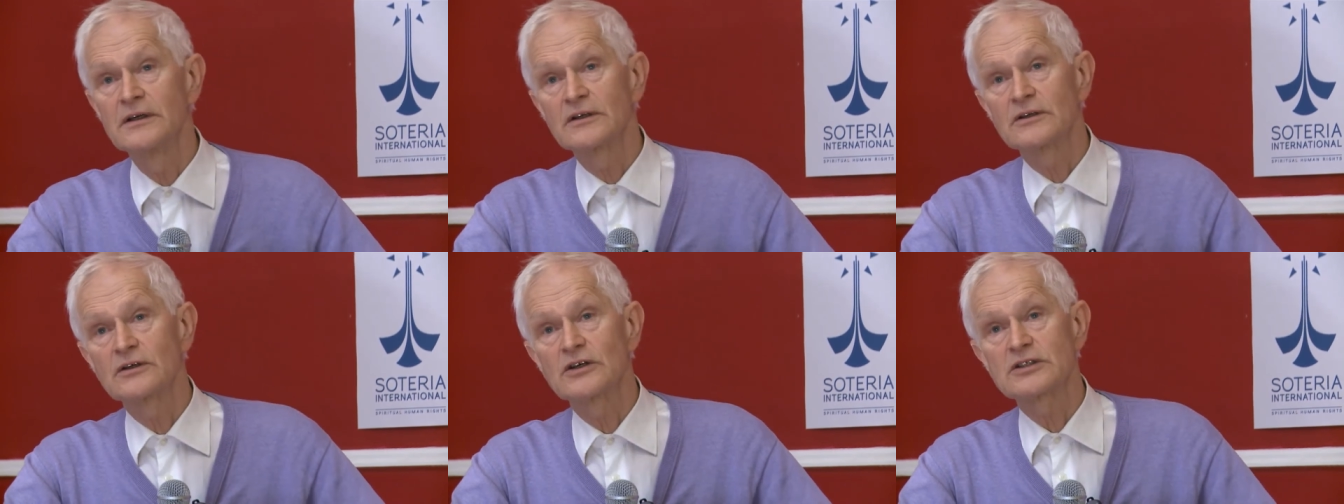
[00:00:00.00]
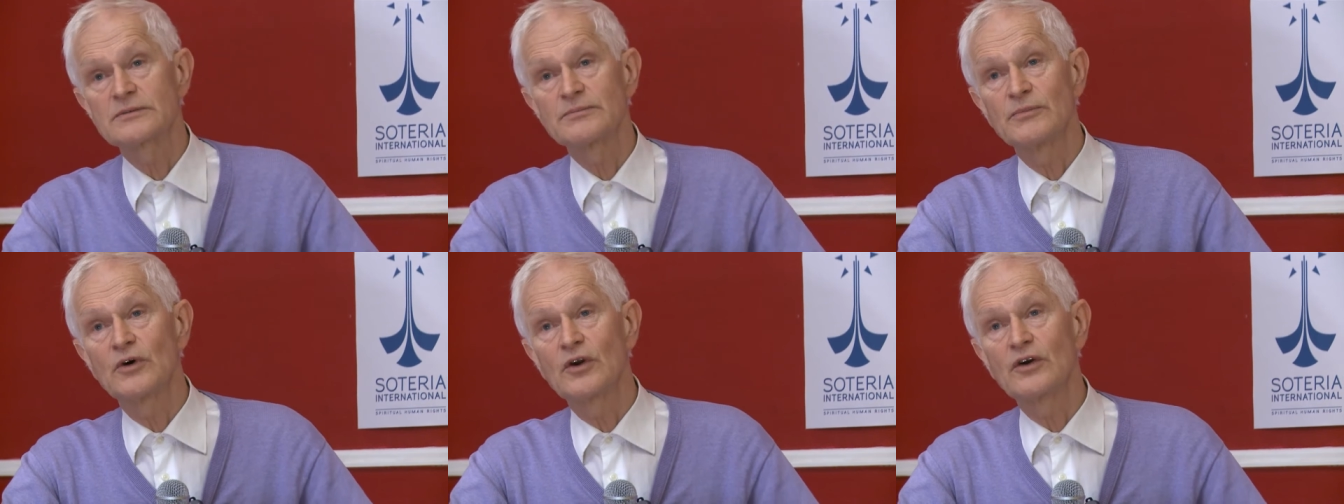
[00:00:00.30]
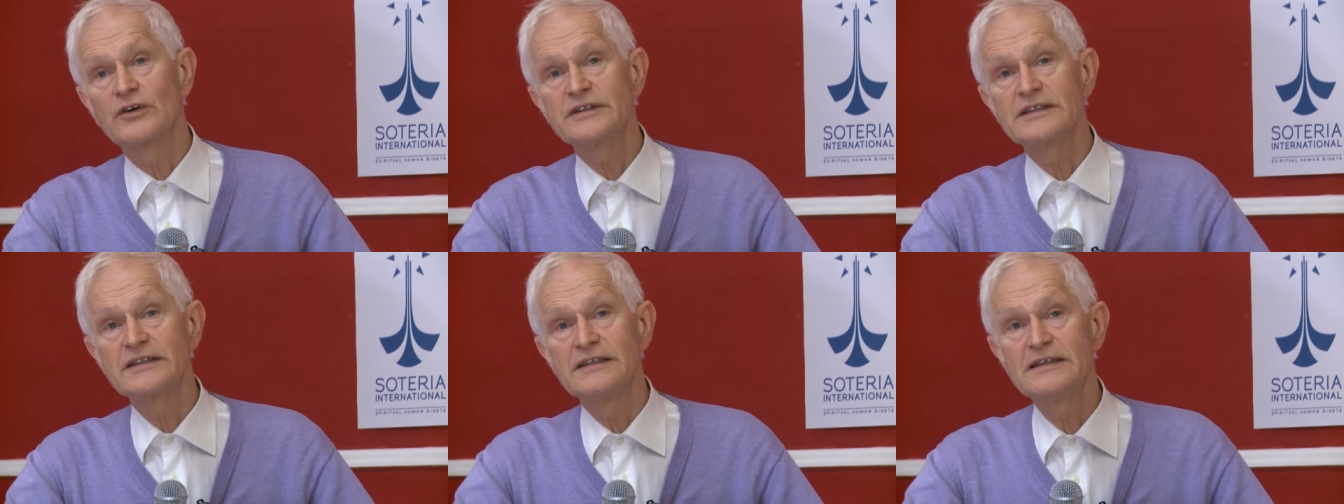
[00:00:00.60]

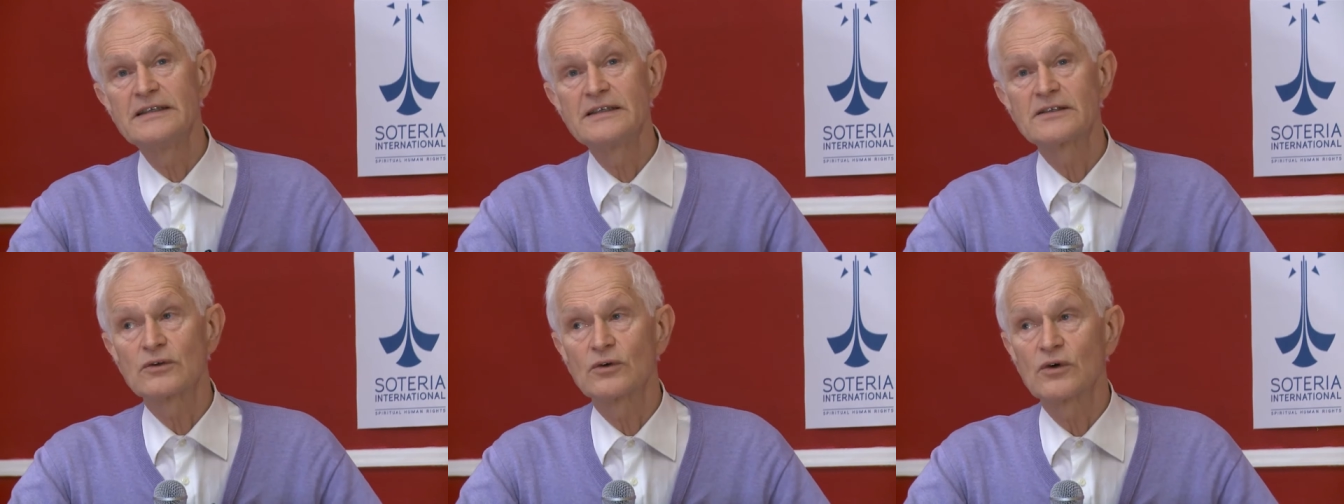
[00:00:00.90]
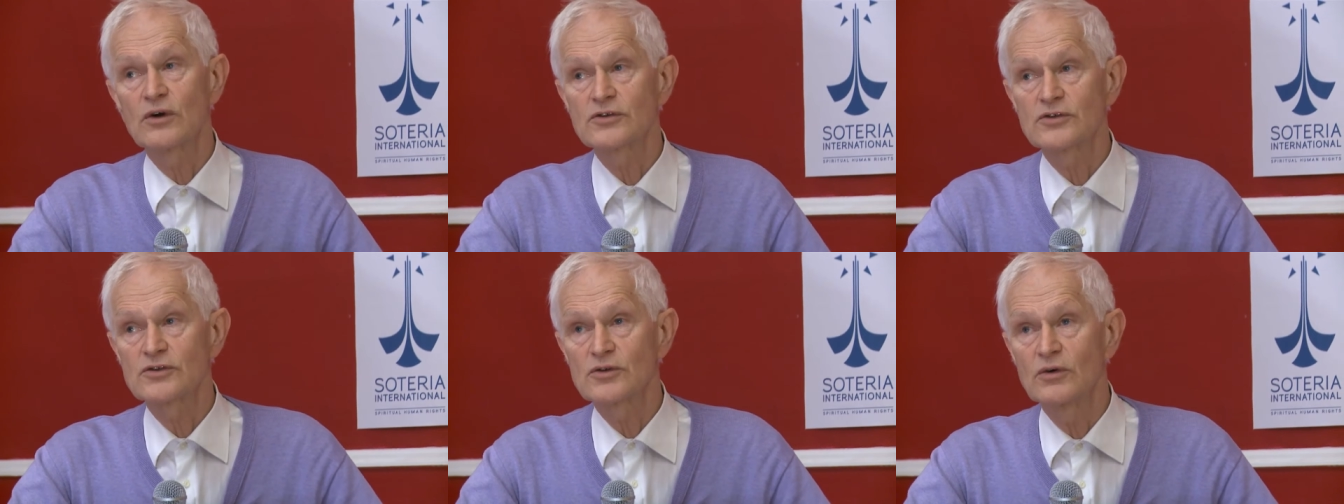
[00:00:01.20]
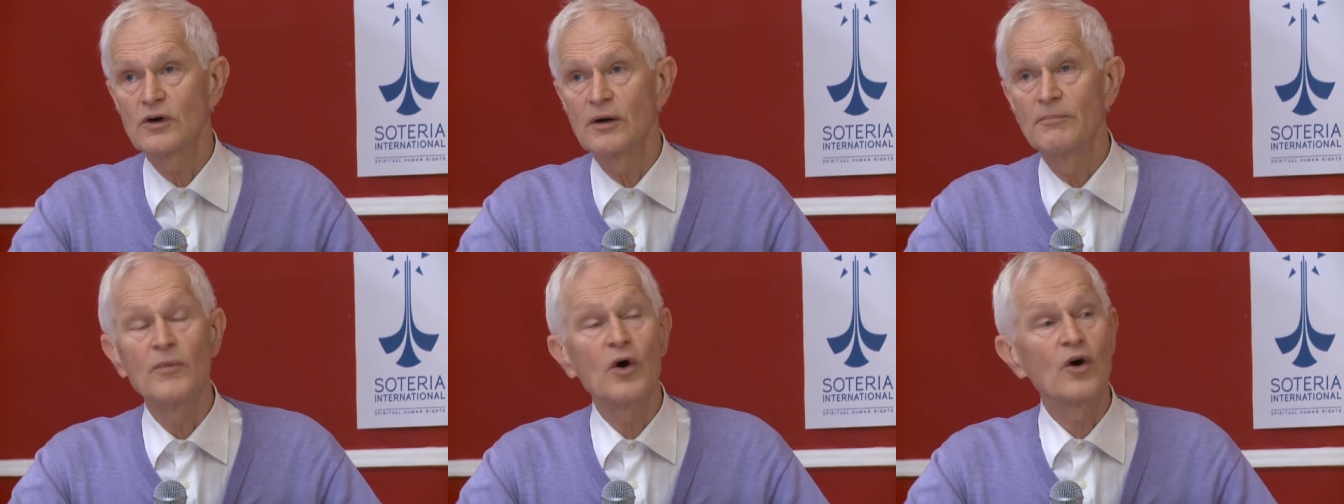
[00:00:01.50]
cosmology is
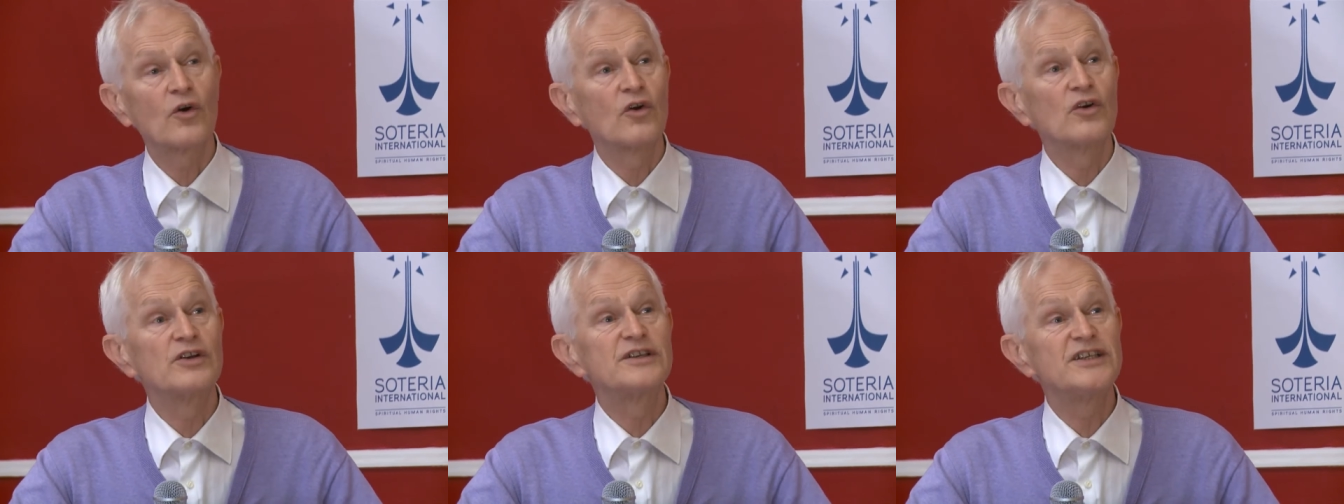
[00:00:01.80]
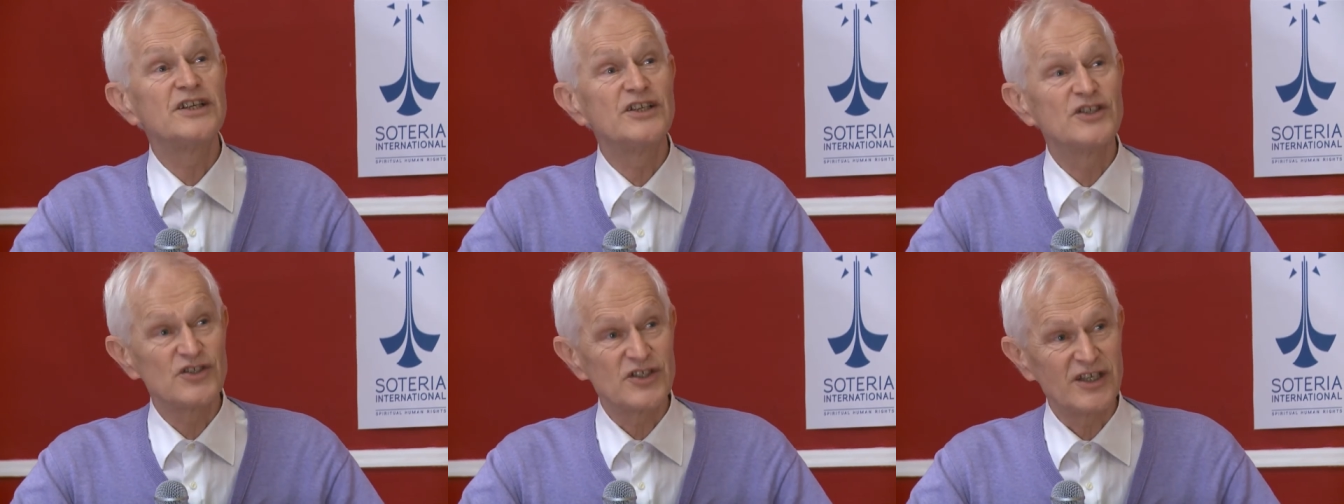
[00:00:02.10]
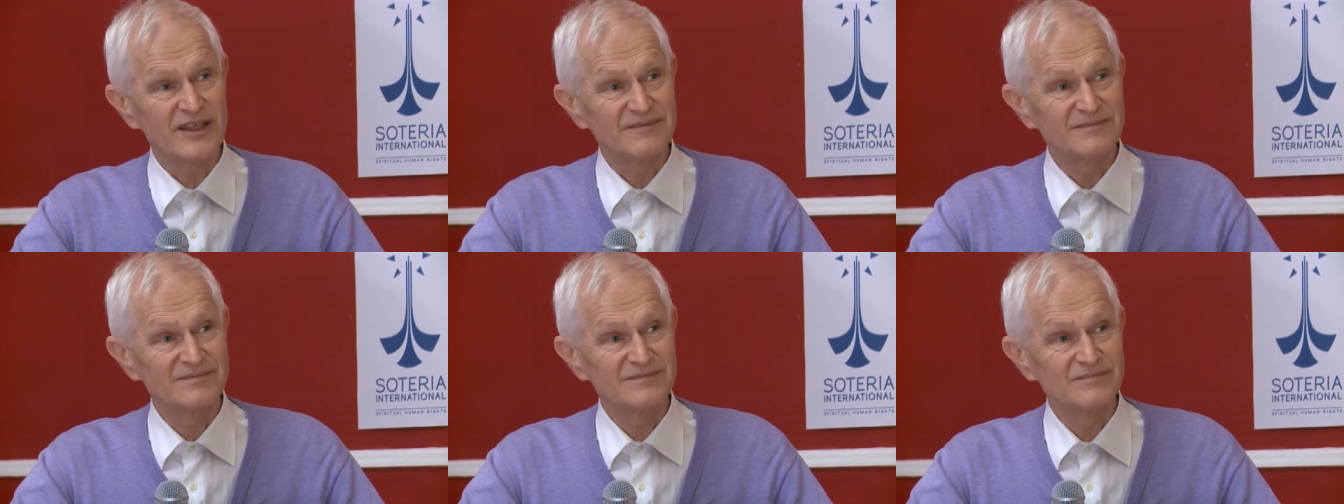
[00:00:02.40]
also a moral teaching.